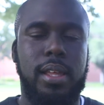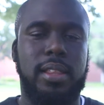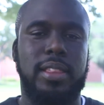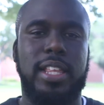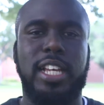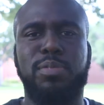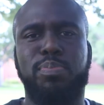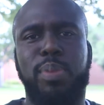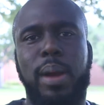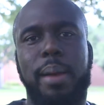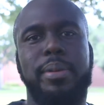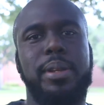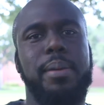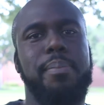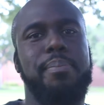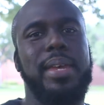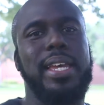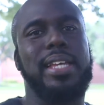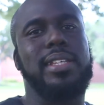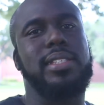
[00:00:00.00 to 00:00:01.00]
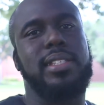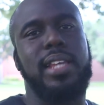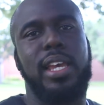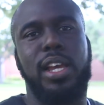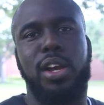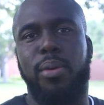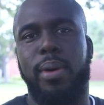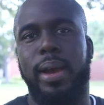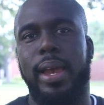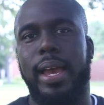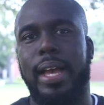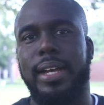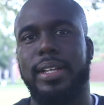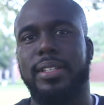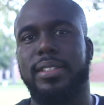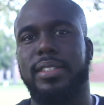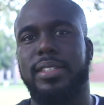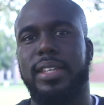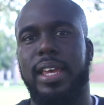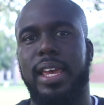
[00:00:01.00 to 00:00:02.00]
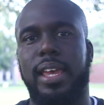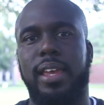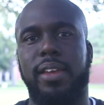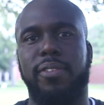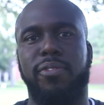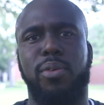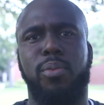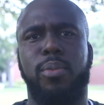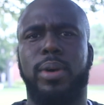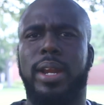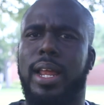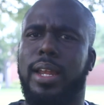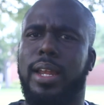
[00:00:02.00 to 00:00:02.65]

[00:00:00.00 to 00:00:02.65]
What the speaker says: That's probably the biggest takeaway I could say from what